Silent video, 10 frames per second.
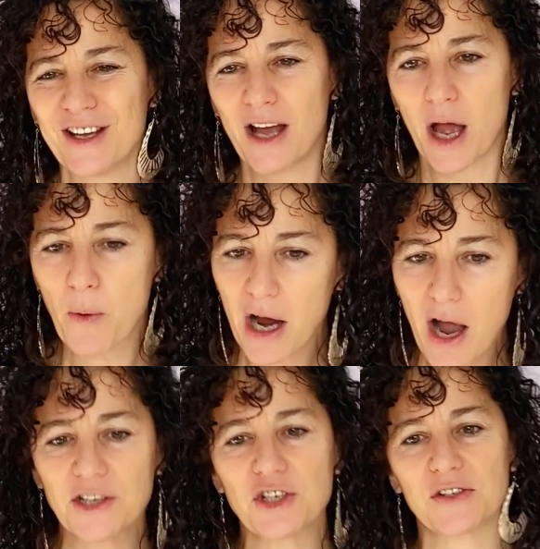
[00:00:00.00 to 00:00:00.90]
I want
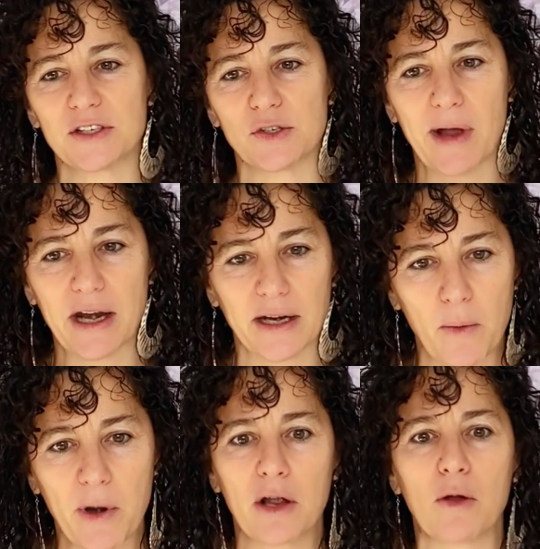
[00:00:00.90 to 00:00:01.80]
consciousness around it. I
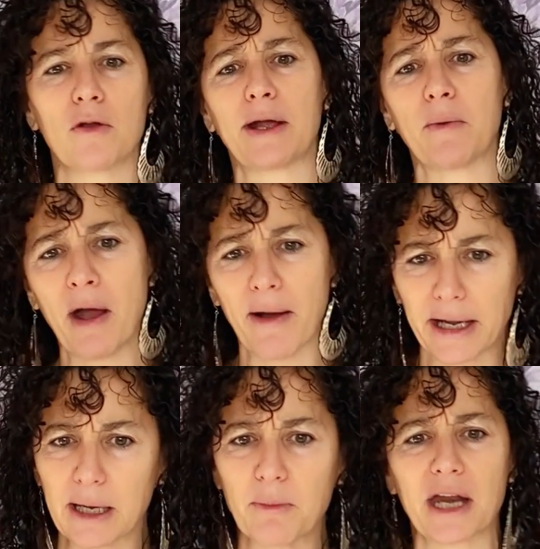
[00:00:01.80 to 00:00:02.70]
want to go like, wow, I
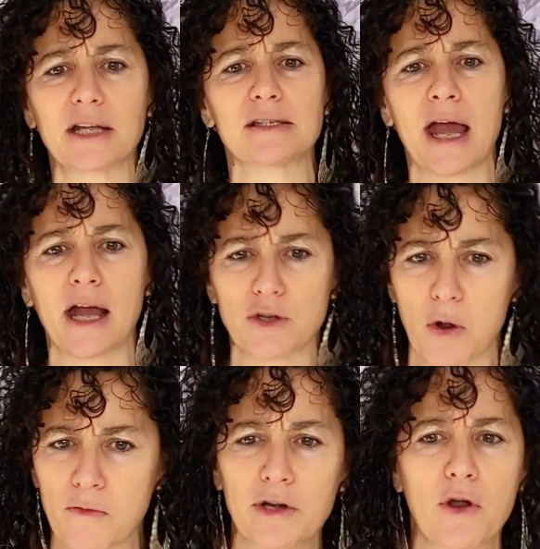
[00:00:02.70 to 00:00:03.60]
keep getting snagged
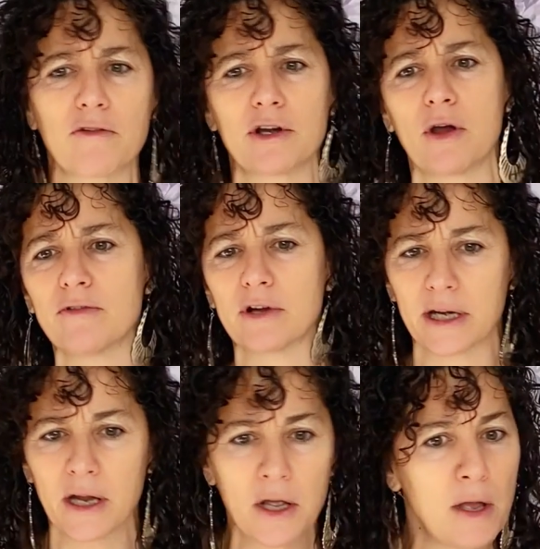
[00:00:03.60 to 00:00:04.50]
over and over and over.
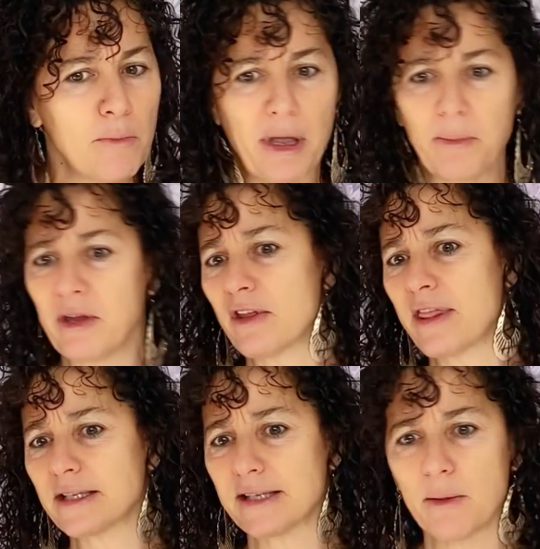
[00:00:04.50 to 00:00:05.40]
And maybe even
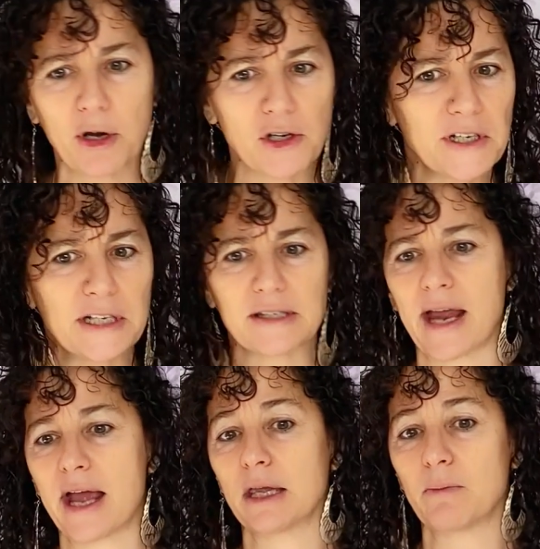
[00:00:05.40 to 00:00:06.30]
that same person is
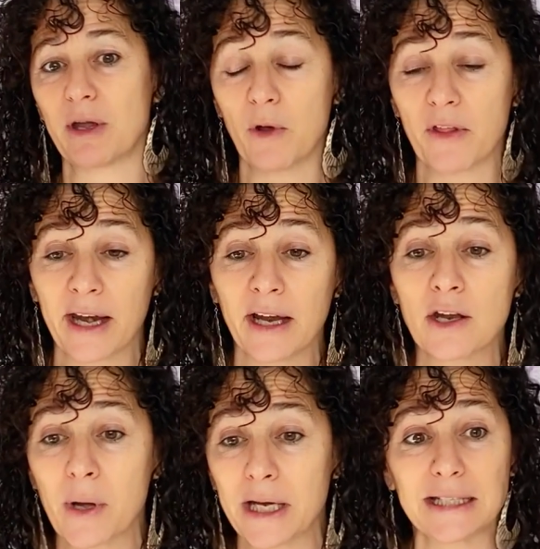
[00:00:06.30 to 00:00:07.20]
snagging me. Well, then I know
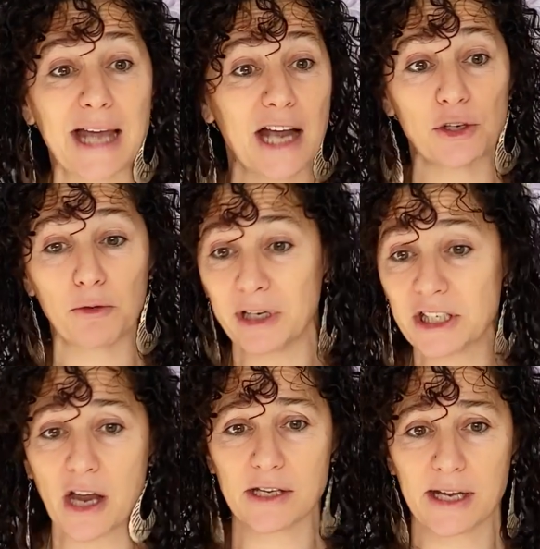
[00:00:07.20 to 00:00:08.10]
I need to actually reach
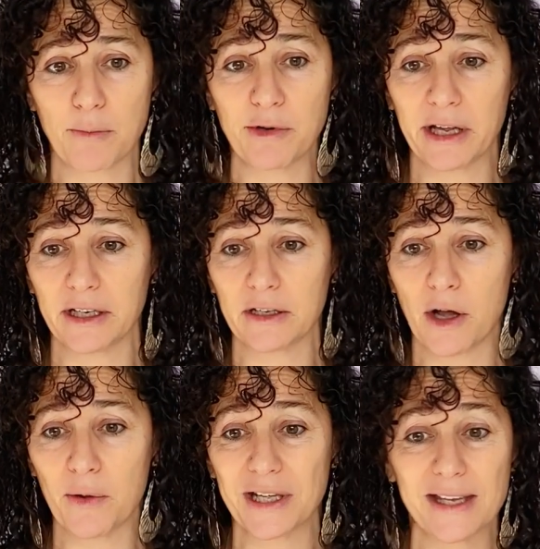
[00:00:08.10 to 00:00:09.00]
out to Gabrielle and
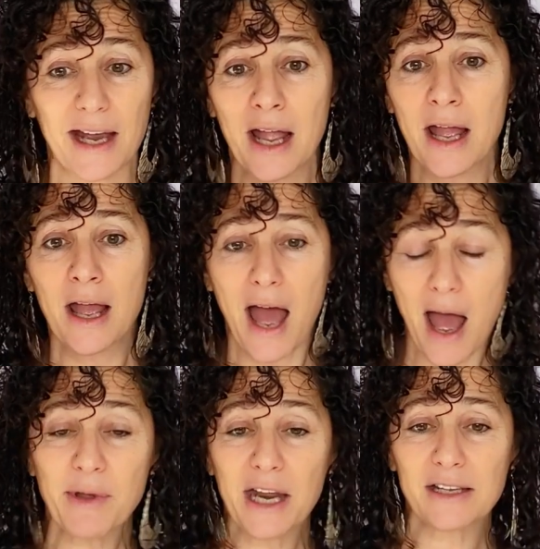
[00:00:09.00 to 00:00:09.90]
Chloe and say,
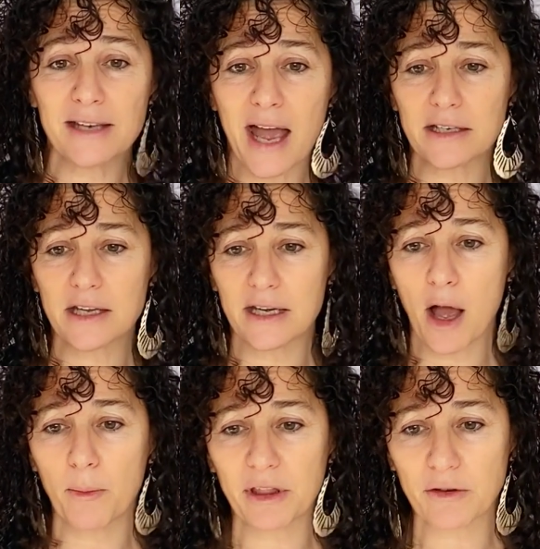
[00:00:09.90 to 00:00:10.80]
I'm getting snagged. Can you
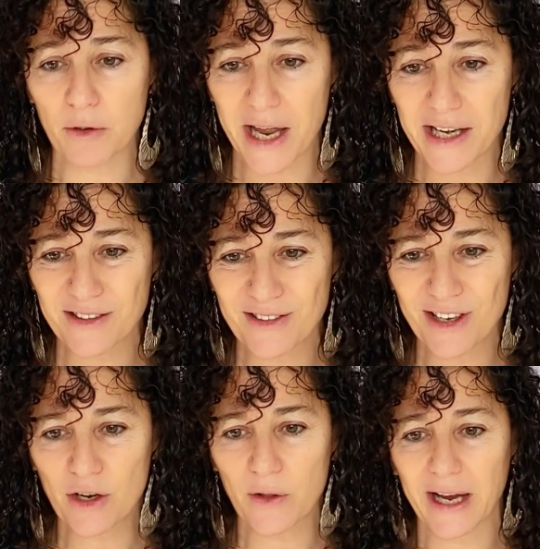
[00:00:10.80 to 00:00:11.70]
help me through it? You
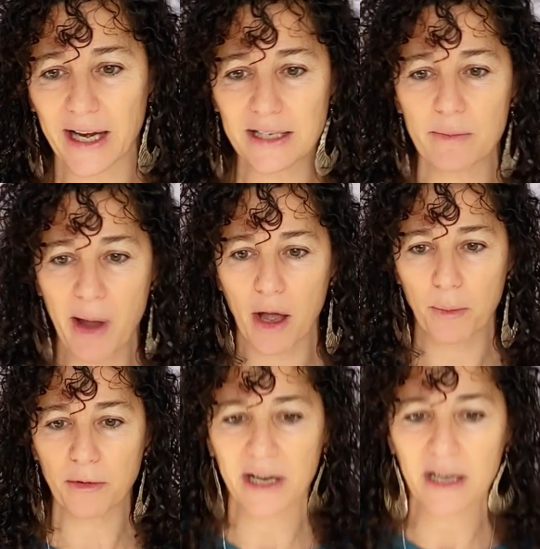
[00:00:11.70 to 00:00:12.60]
know, like I need some help,
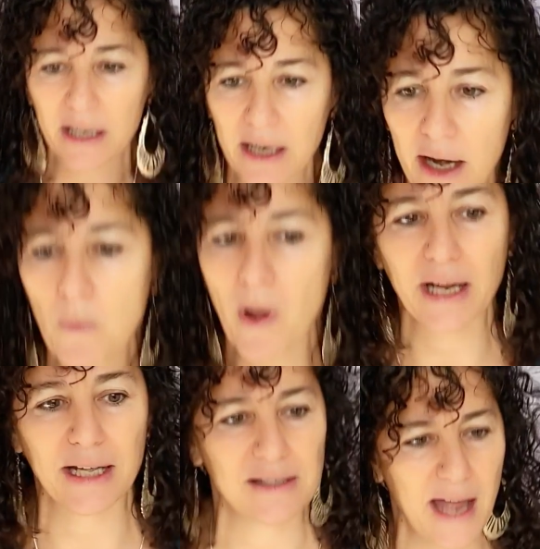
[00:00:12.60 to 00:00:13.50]
right? Like I don't want to
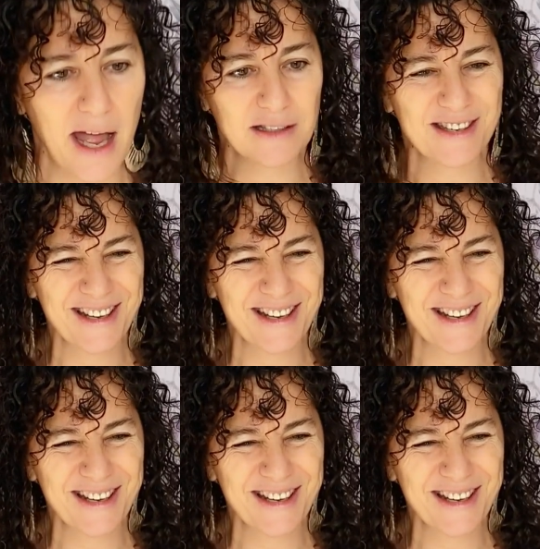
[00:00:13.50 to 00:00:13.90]
get snagged.